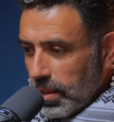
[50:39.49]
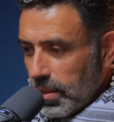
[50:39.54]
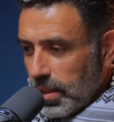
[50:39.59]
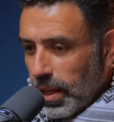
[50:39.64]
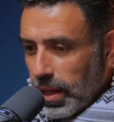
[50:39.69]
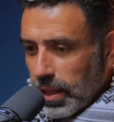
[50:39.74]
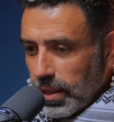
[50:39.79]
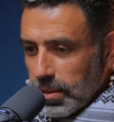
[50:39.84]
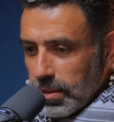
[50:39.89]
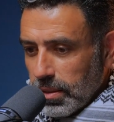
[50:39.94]

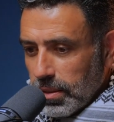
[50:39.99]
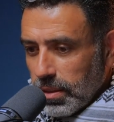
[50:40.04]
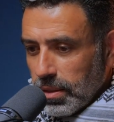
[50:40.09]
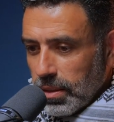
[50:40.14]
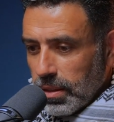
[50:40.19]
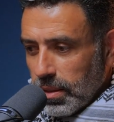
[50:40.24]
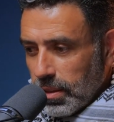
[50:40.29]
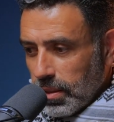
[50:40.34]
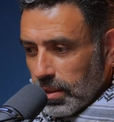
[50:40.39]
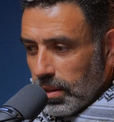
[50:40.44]
tax
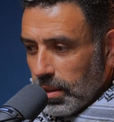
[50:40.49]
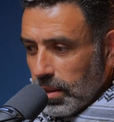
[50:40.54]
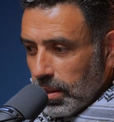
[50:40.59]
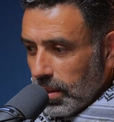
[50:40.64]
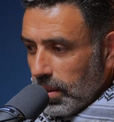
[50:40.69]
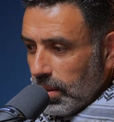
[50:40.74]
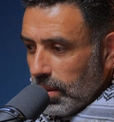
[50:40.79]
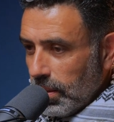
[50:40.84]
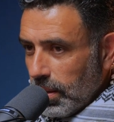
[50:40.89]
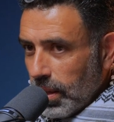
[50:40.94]
and
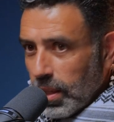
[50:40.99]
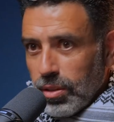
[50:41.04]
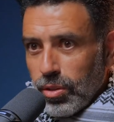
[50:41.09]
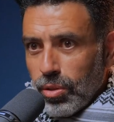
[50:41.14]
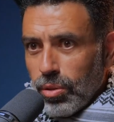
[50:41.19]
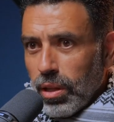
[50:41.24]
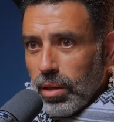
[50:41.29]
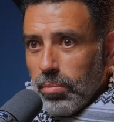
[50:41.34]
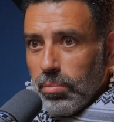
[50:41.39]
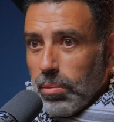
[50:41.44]

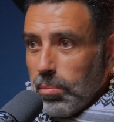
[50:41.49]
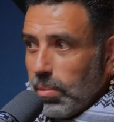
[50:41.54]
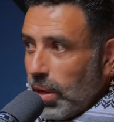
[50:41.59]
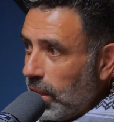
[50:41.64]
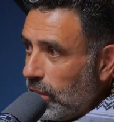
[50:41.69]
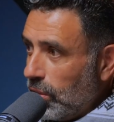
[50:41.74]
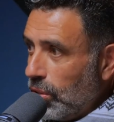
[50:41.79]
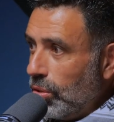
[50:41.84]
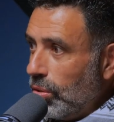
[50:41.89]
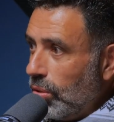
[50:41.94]
you'll lend me
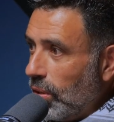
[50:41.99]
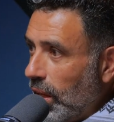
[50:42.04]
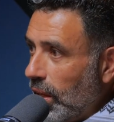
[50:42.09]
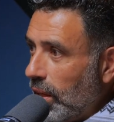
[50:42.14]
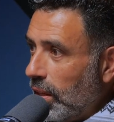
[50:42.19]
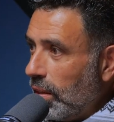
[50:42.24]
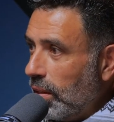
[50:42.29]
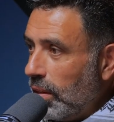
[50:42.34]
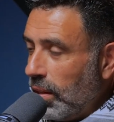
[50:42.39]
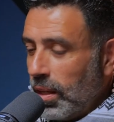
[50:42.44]
money to do
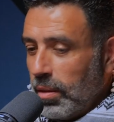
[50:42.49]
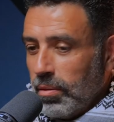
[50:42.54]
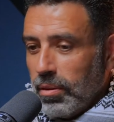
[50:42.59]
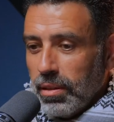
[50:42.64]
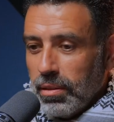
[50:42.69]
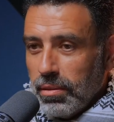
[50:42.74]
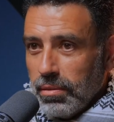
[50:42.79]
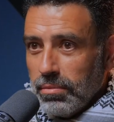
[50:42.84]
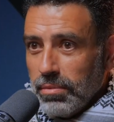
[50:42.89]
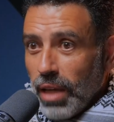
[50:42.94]
that. And he
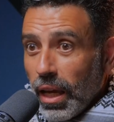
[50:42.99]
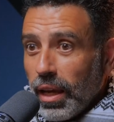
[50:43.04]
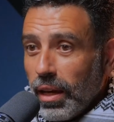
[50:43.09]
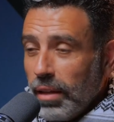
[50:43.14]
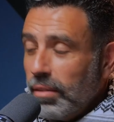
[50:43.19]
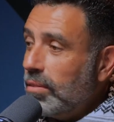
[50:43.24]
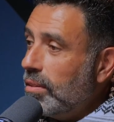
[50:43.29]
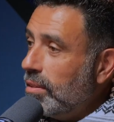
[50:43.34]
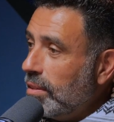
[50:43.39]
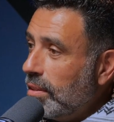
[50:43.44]
went, yeah.